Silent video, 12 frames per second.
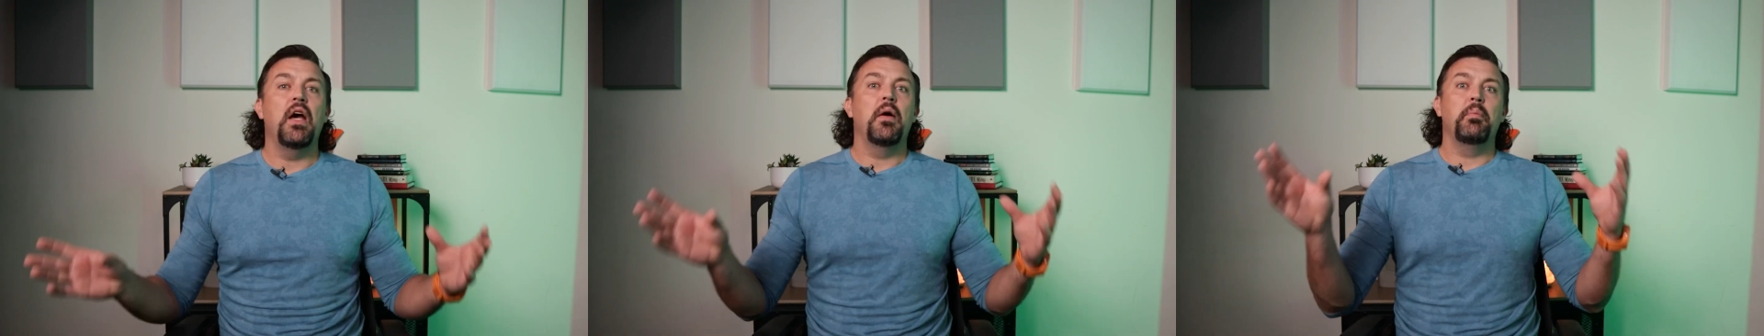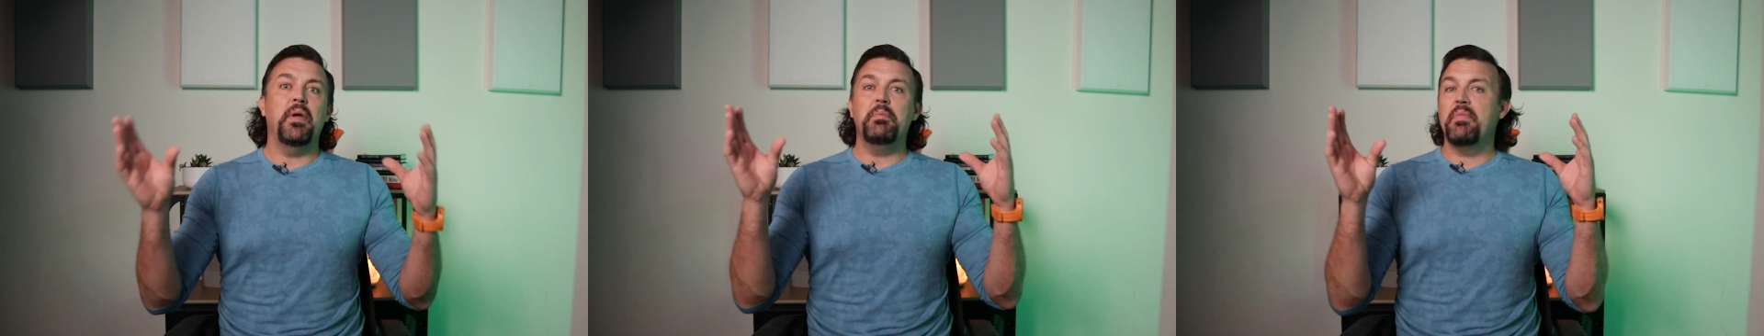
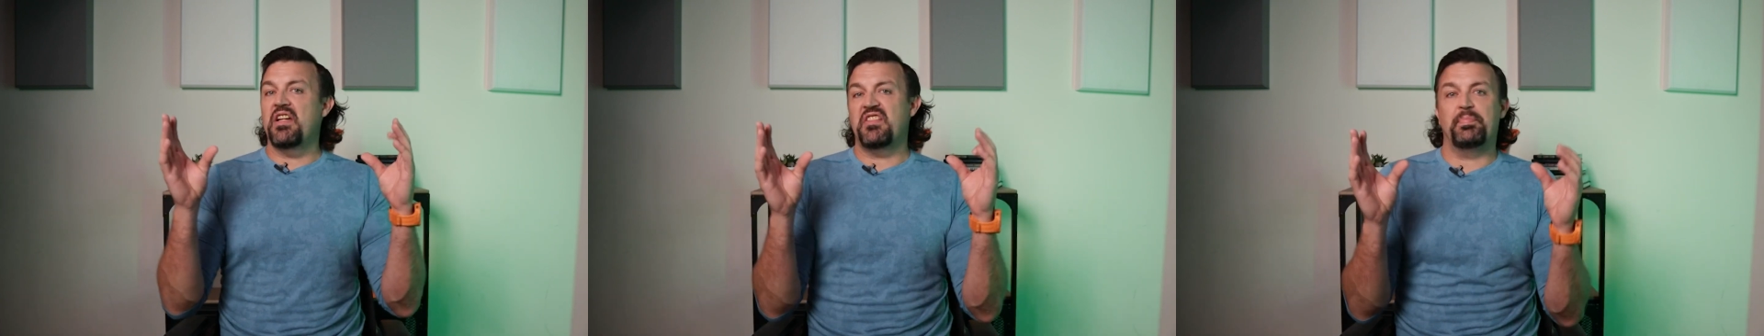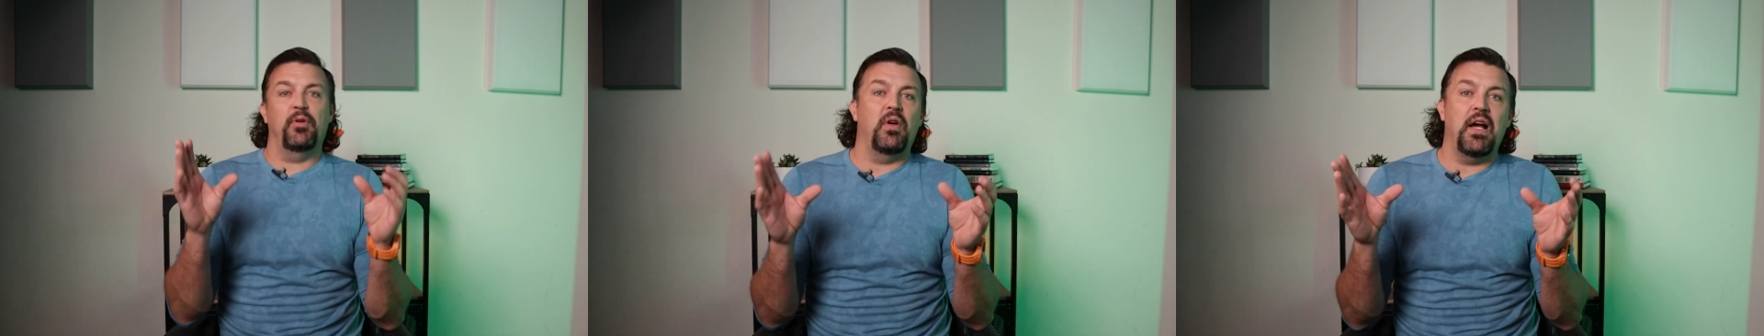be
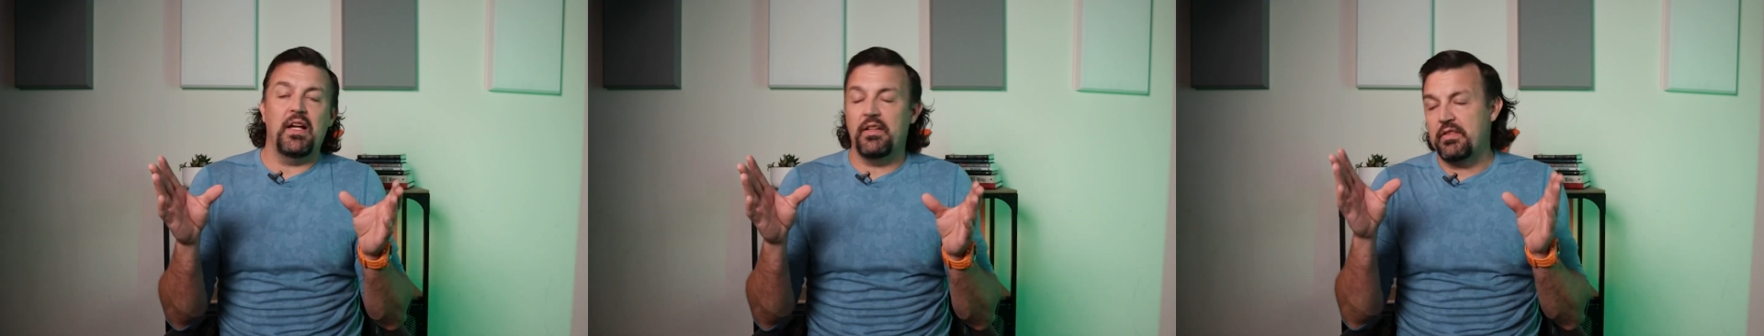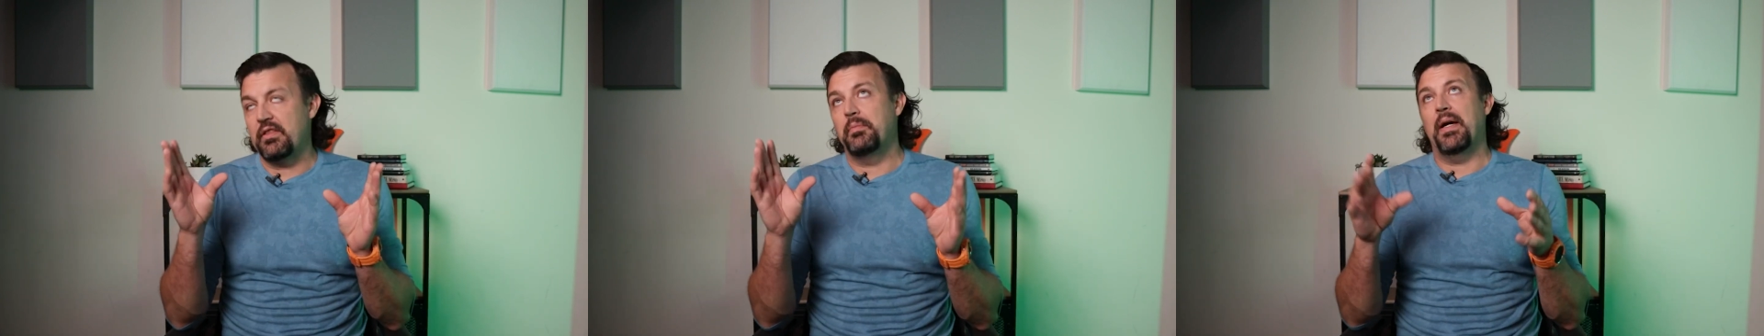
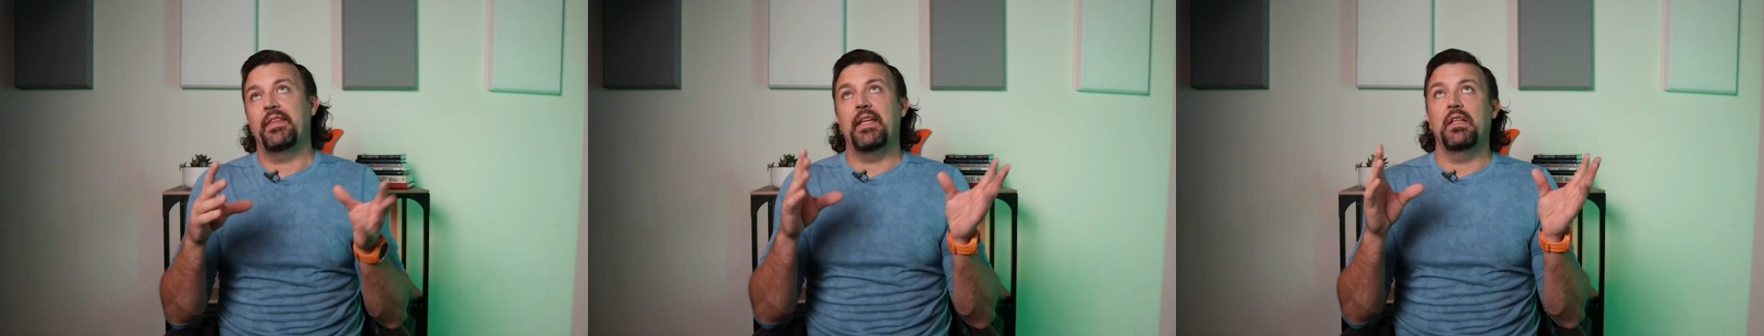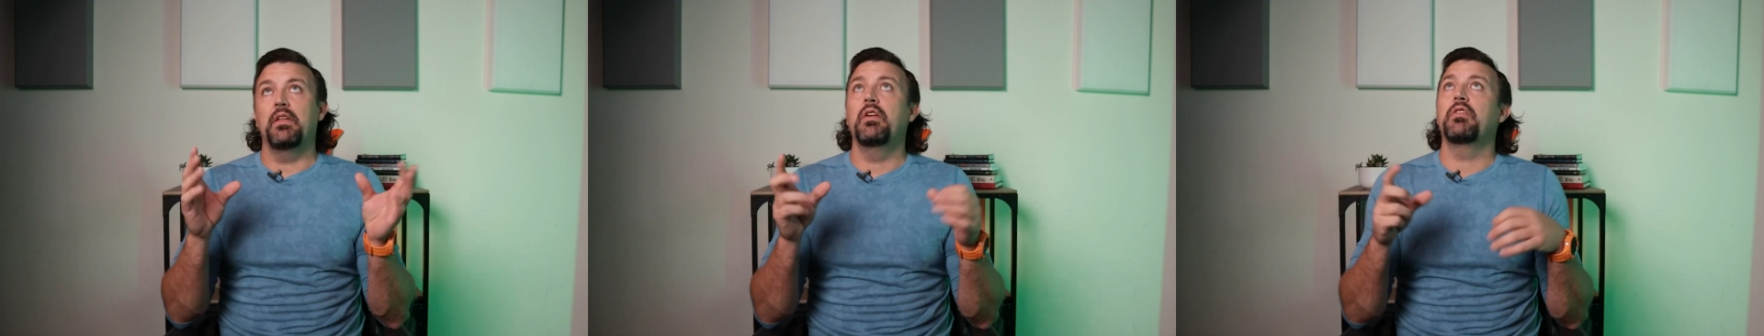mesmerized about
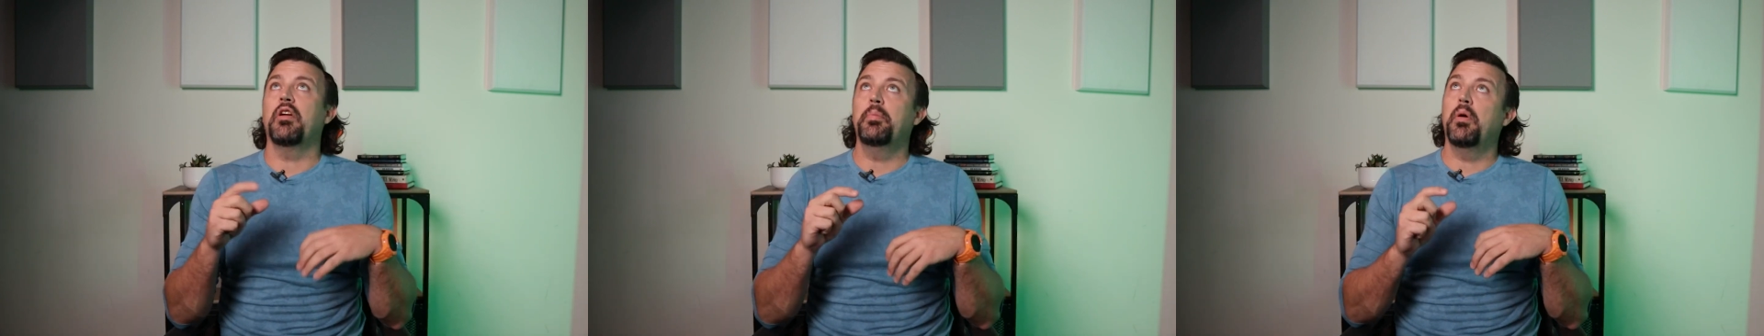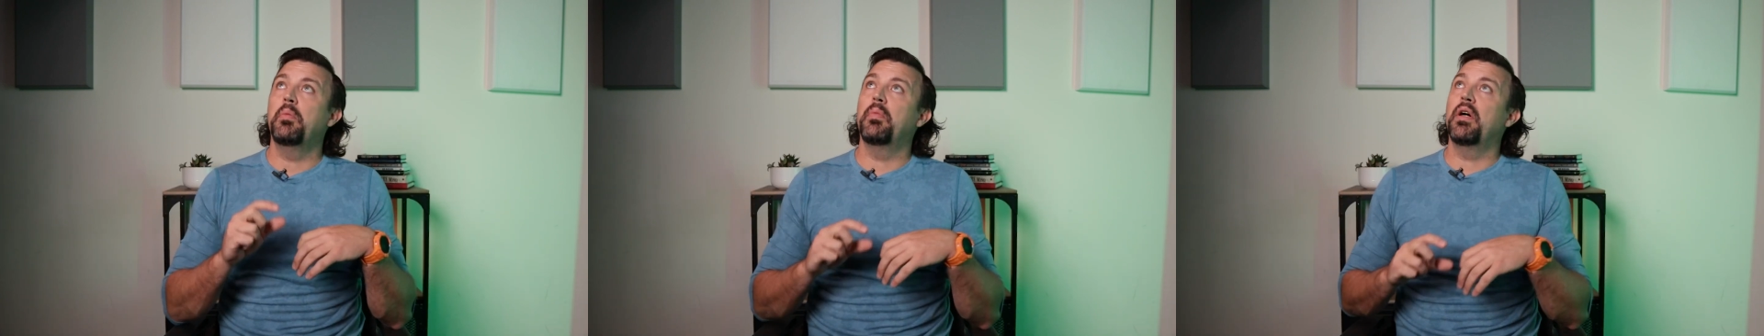that little
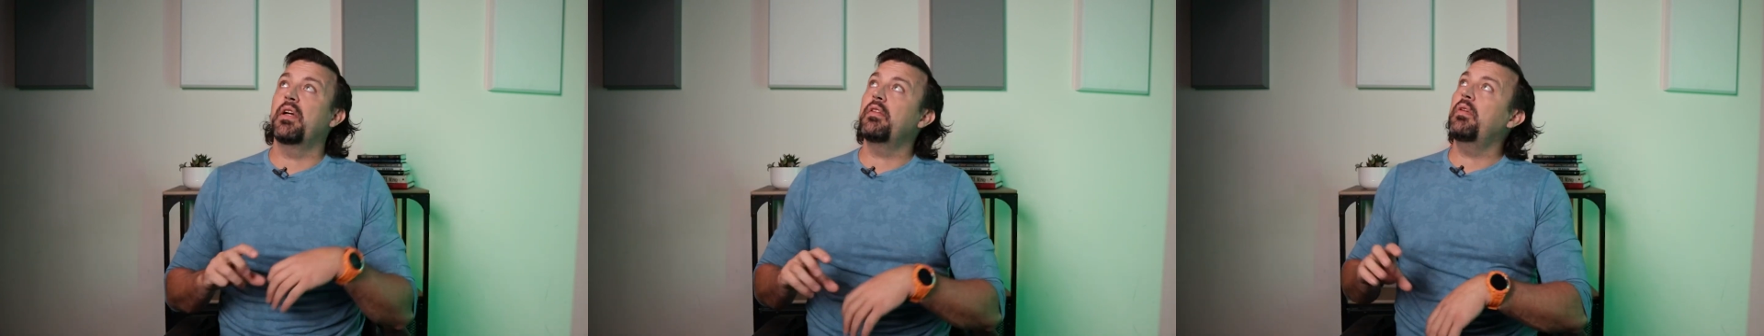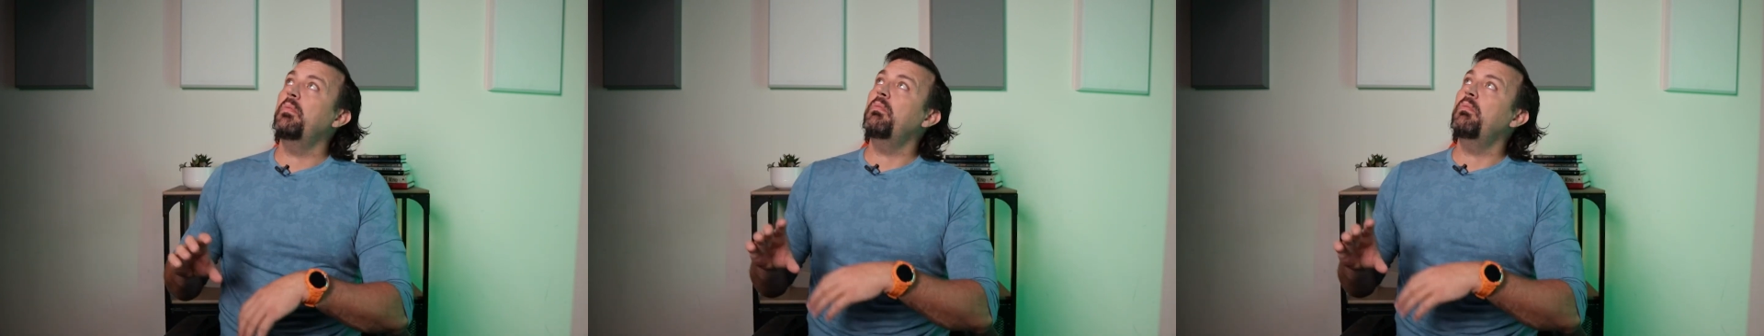3-point buck. It's like,